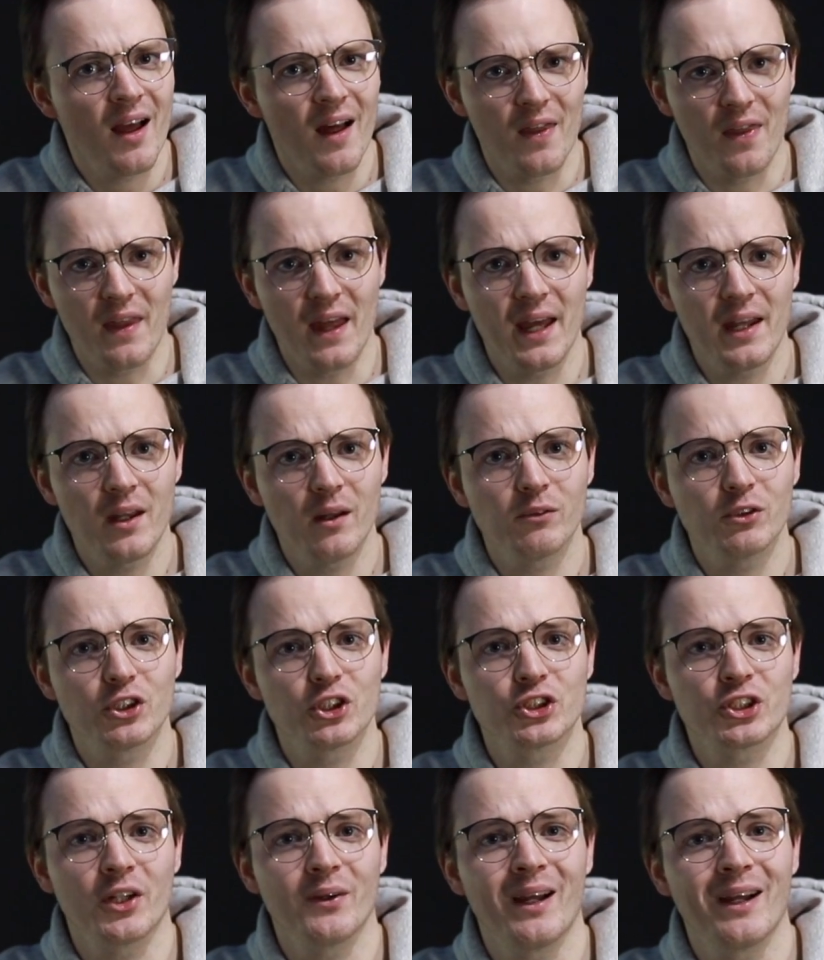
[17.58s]
And then I'm going
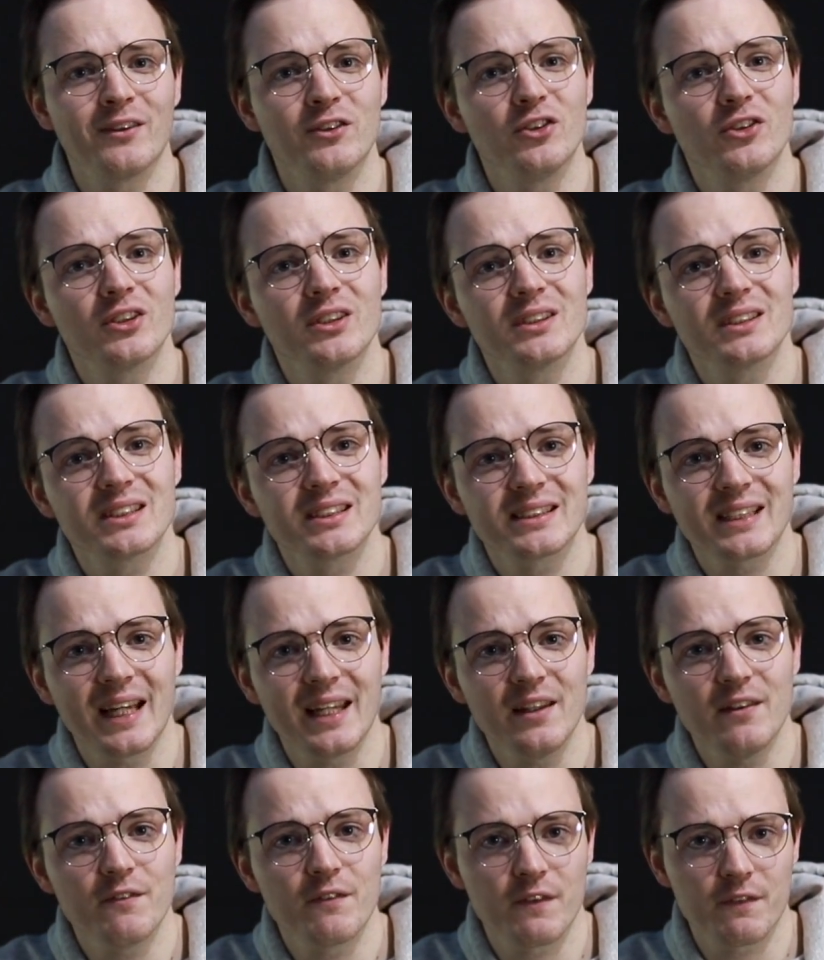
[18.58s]
to show you how you can
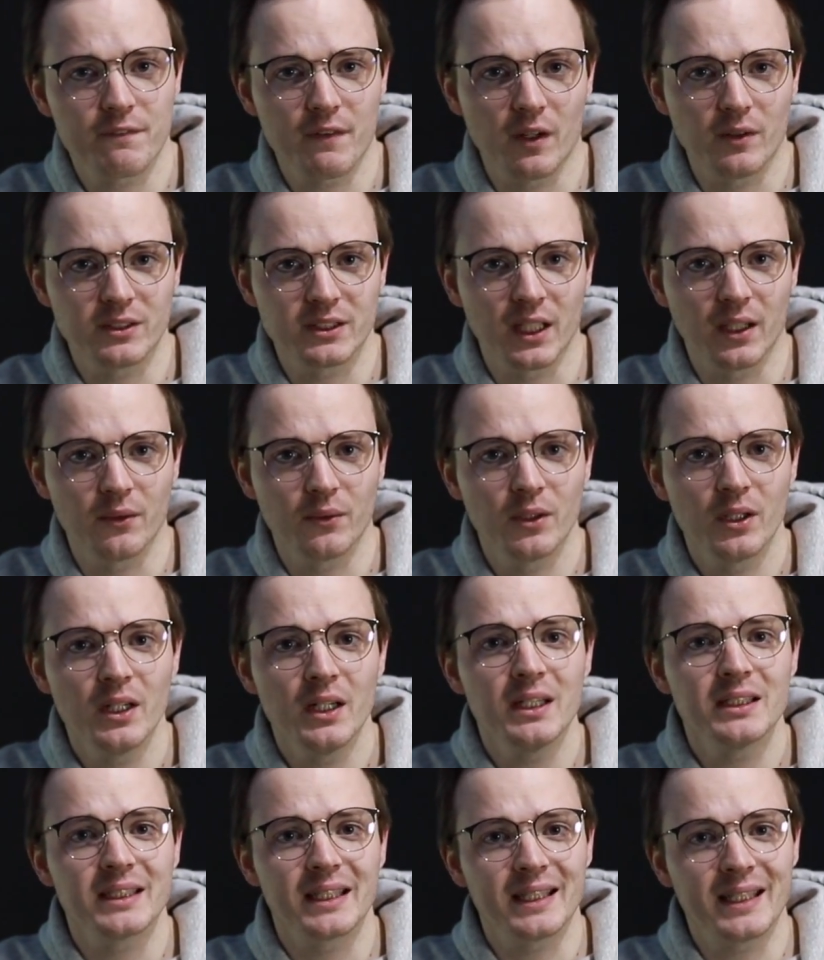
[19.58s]
save the photo
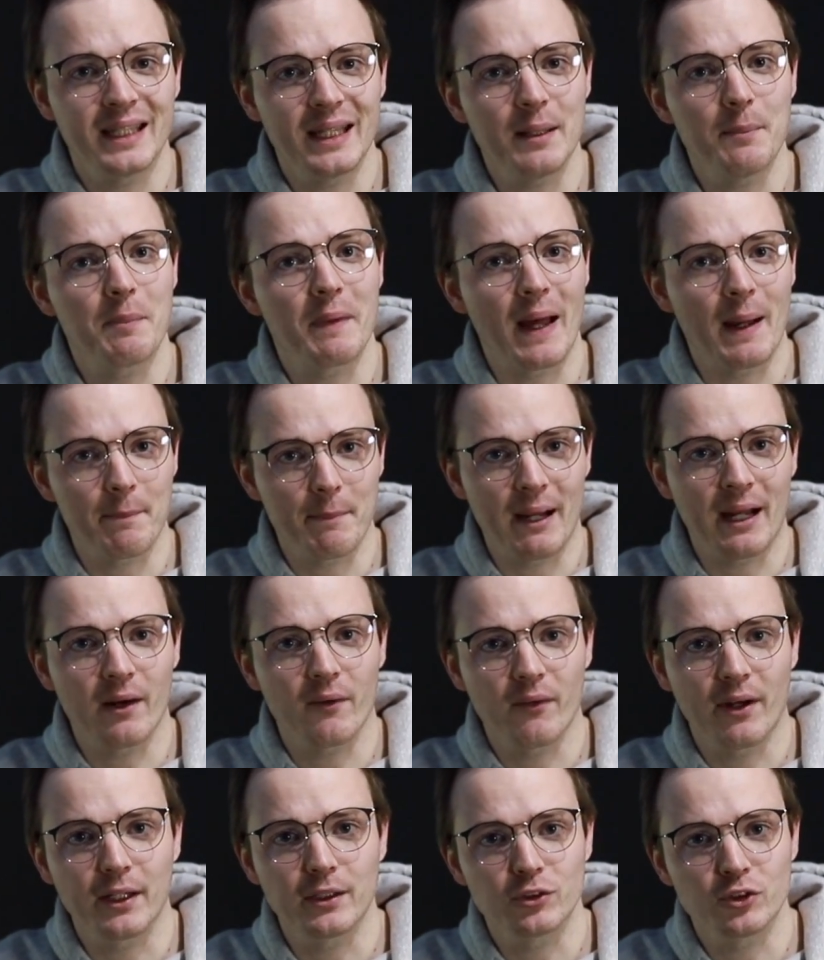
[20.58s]
to keep that
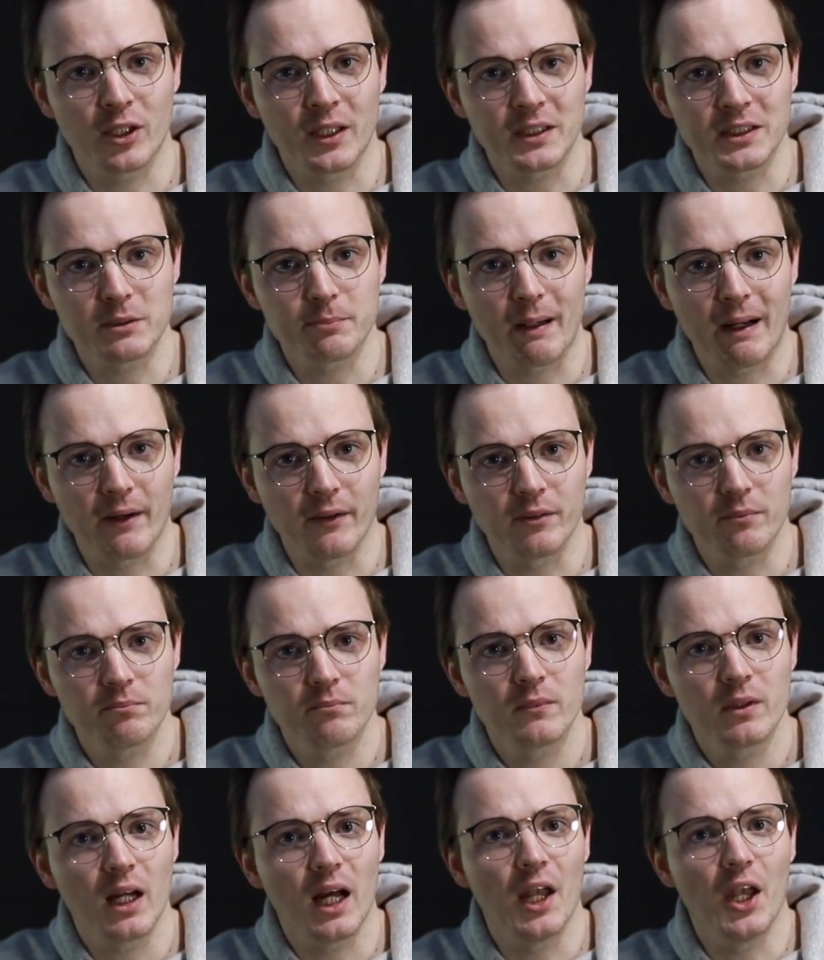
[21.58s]
background transparent.
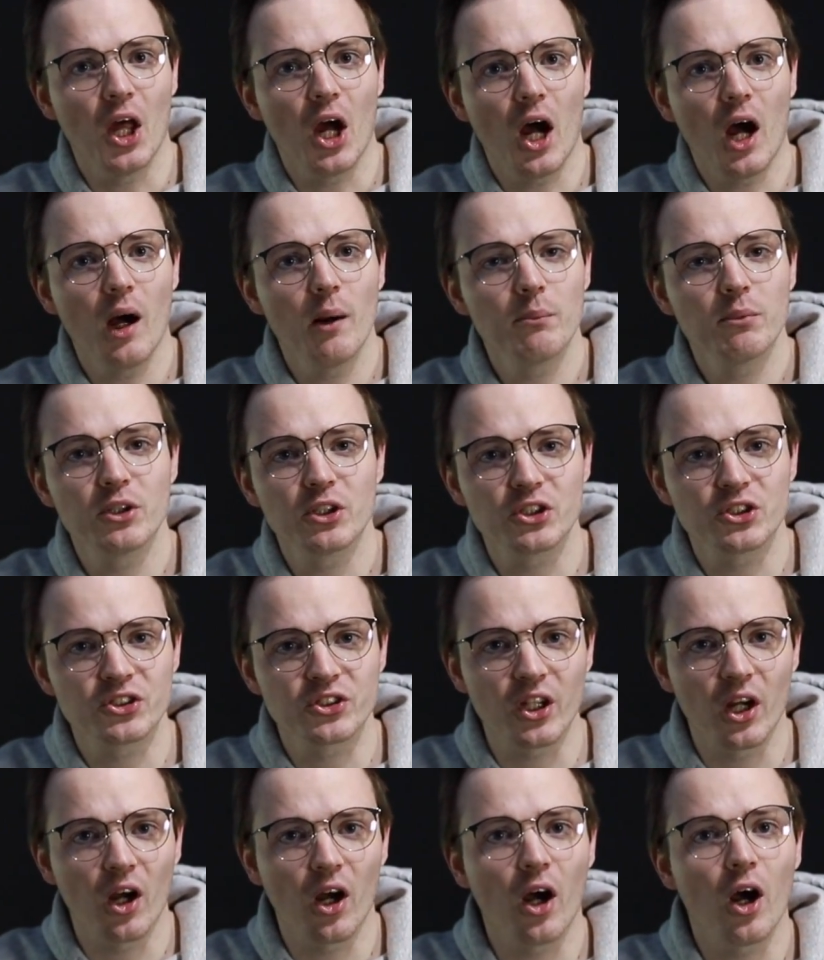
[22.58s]
And I'm going to
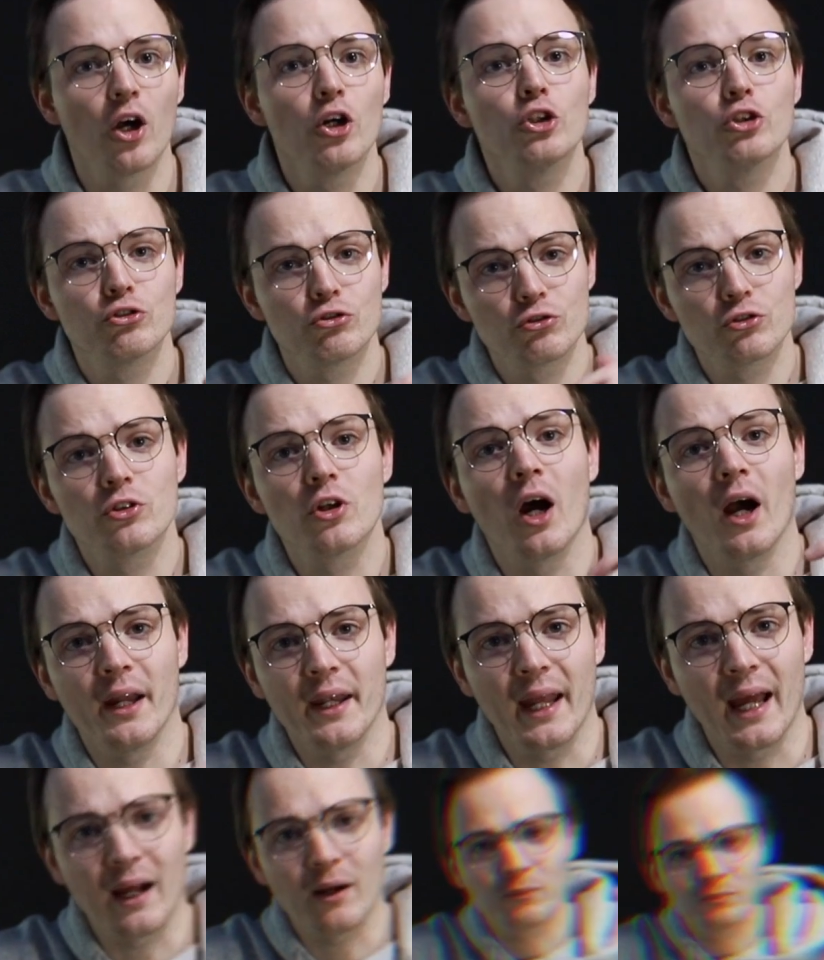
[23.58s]
start
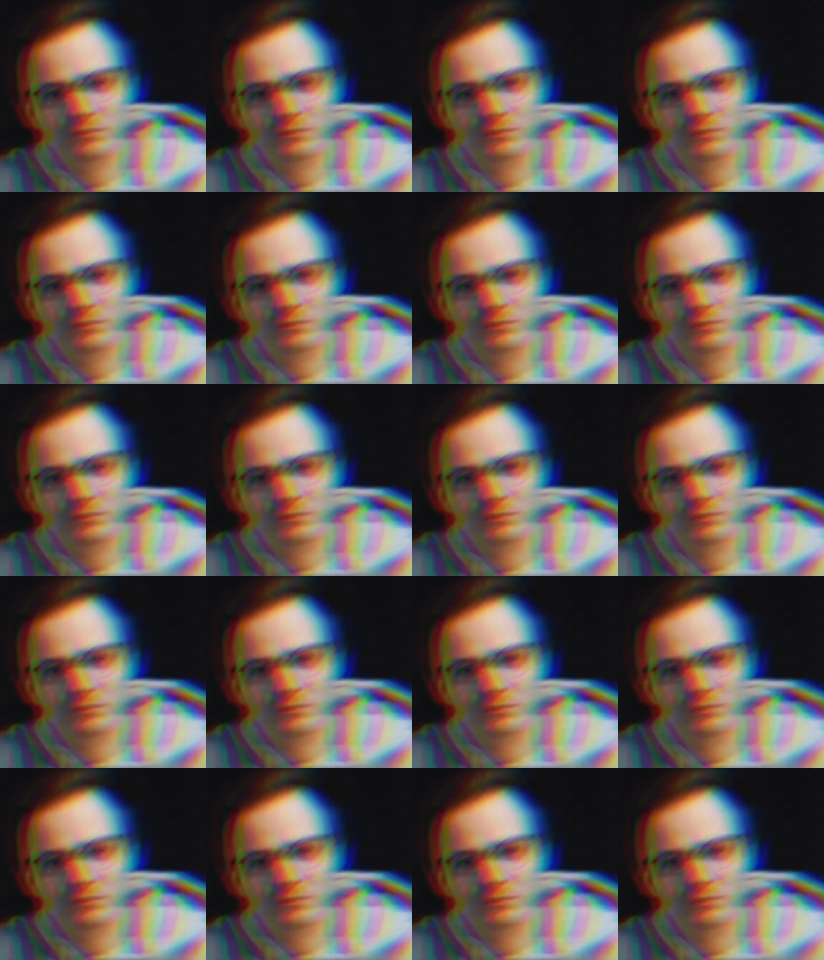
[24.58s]
right now.